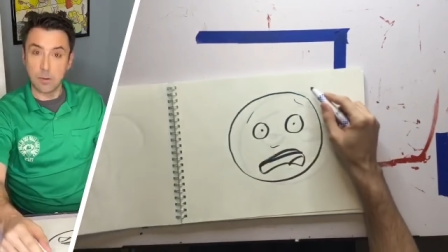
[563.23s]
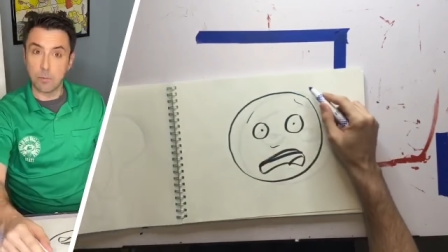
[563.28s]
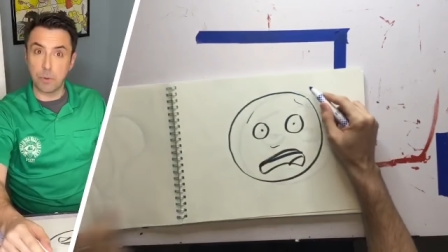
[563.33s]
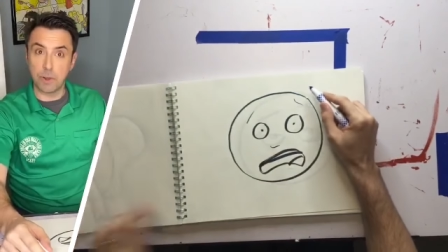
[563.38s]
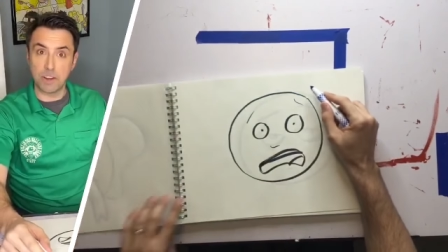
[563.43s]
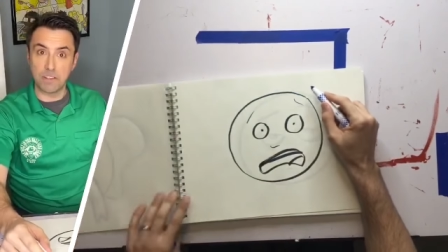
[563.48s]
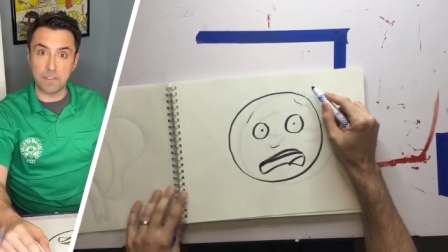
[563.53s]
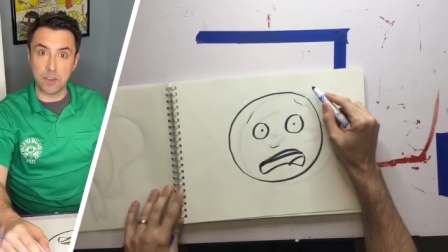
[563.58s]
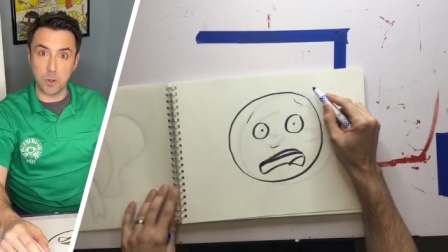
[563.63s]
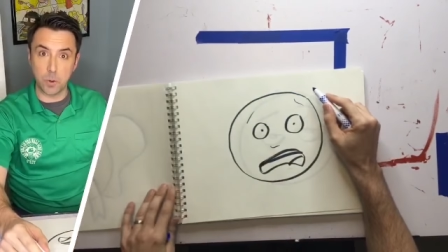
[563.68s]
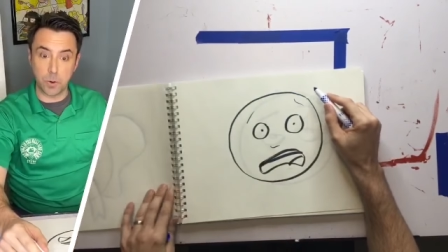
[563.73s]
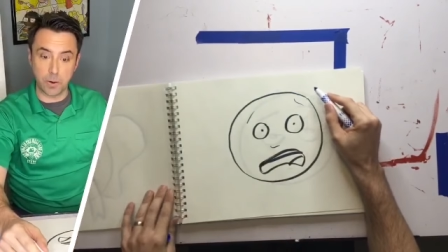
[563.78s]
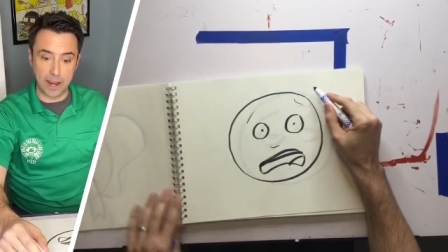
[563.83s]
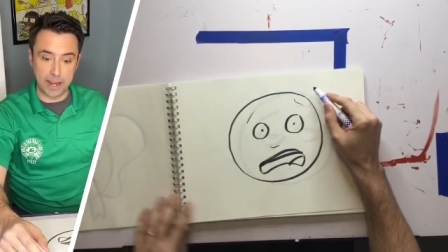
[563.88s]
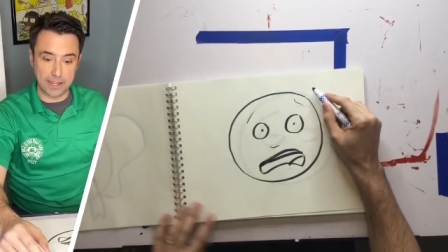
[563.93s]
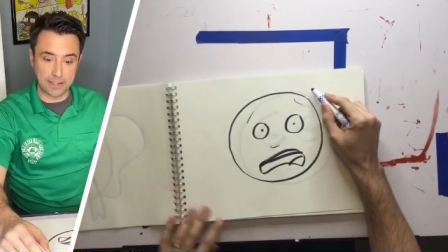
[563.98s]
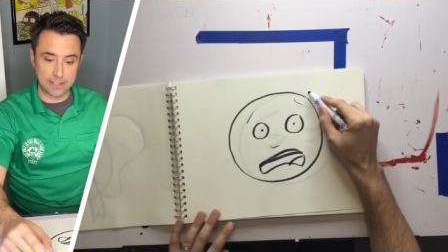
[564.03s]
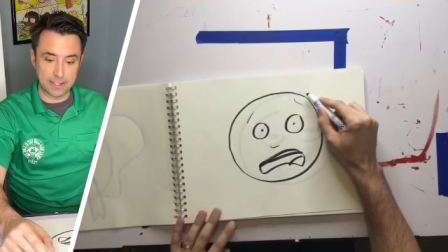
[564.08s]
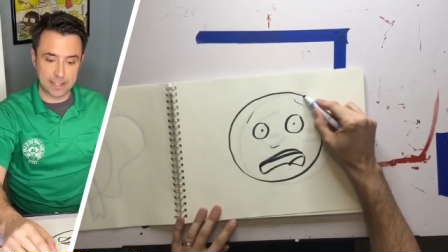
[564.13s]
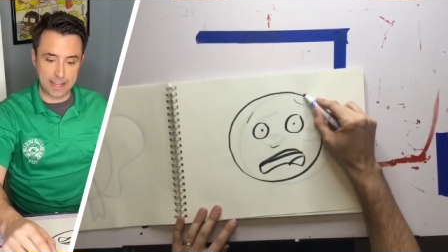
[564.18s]
But if you were
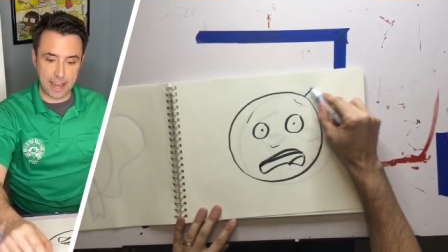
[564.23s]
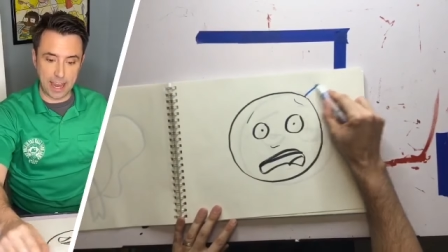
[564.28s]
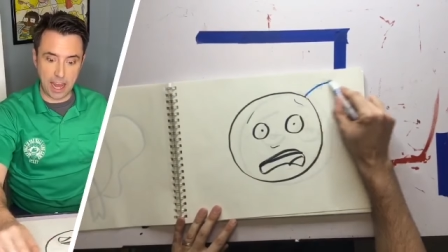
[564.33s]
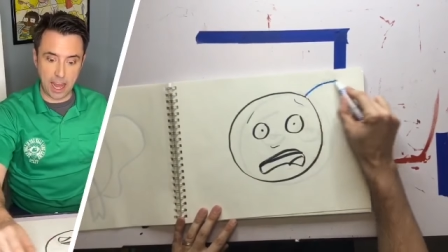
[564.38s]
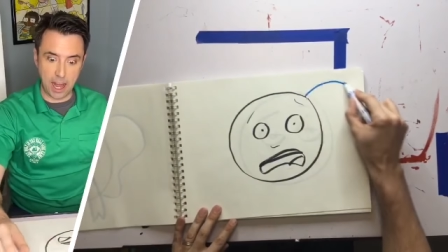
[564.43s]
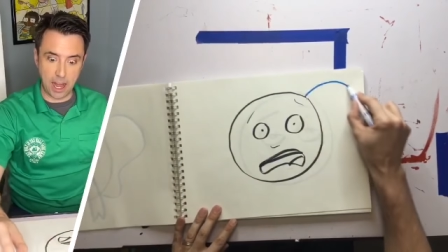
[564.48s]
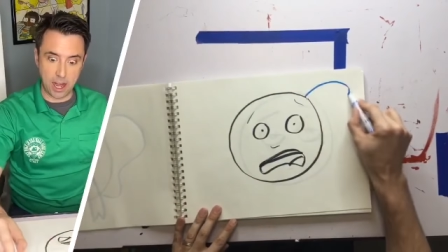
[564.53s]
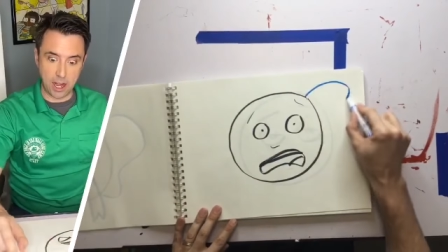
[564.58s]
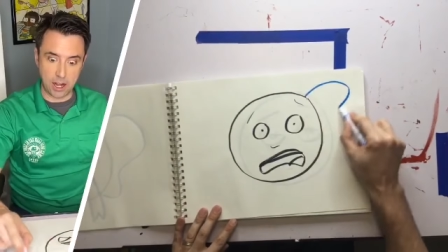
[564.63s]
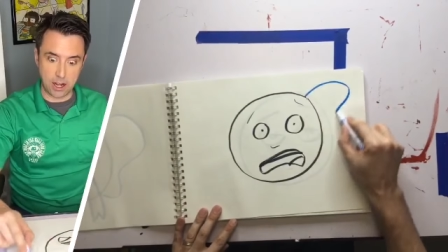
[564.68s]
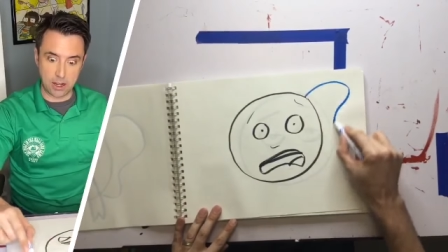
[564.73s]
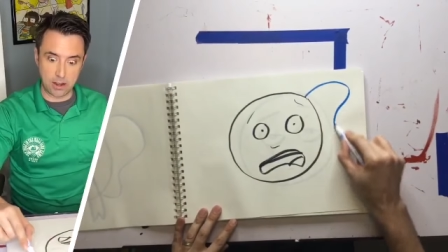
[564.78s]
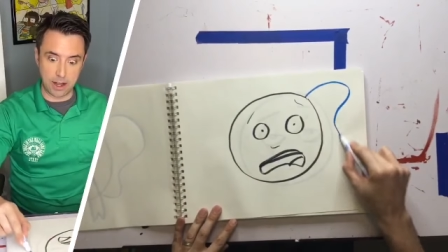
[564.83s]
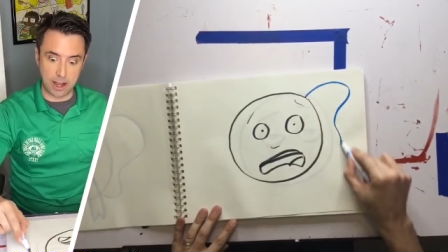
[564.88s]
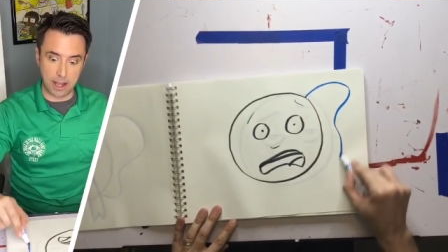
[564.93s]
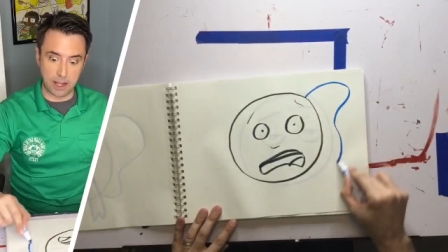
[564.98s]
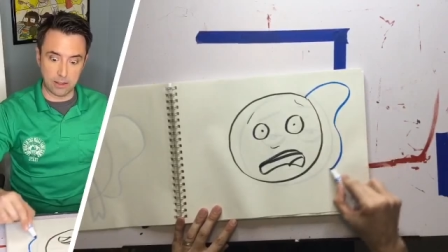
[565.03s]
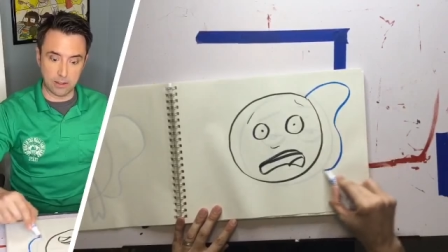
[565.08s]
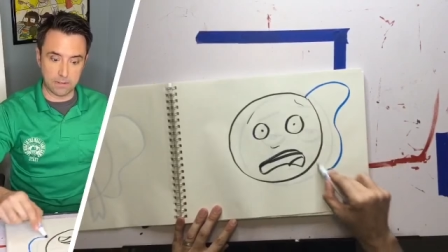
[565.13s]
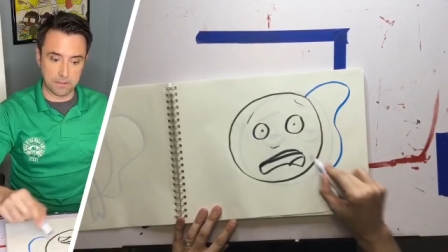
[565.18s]
a scared
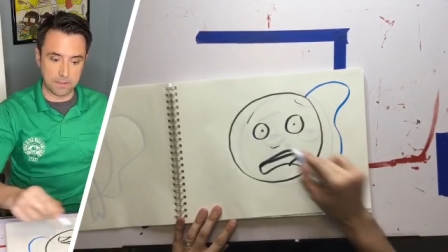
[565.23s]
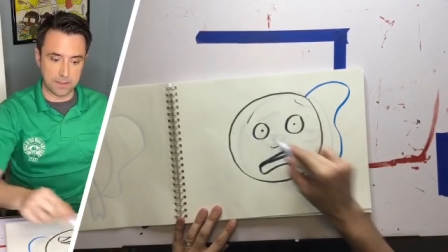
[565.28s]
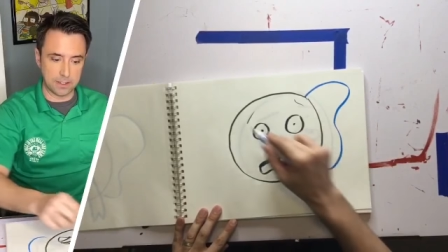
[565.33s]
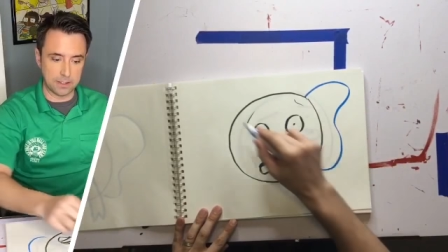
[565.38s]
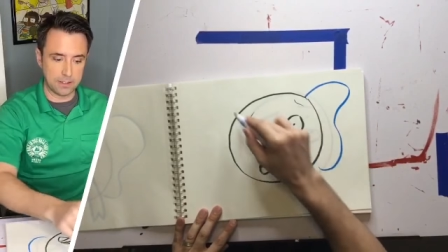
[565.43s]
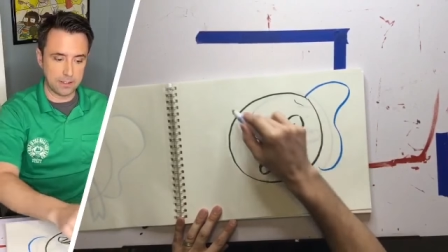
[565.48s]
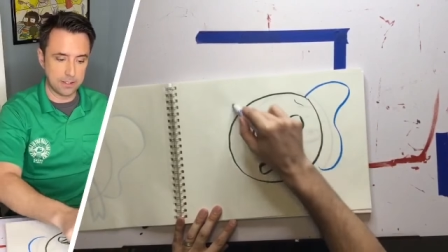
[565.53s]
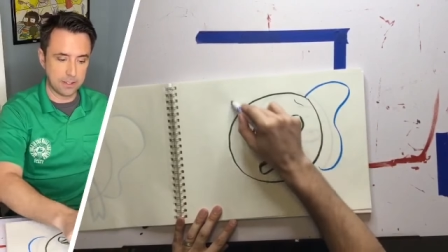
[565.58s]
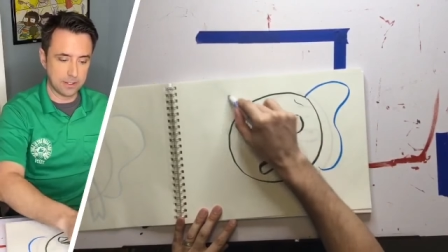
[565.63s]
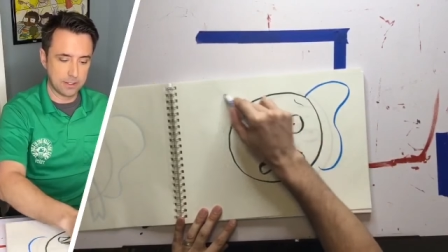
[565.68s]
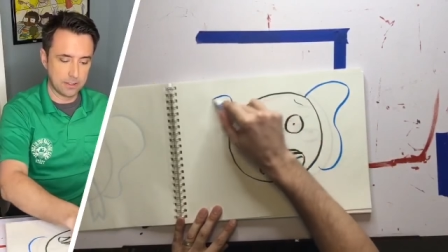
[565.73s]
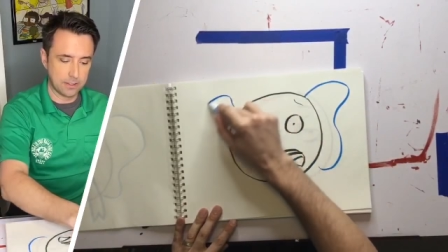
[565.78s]
elephant,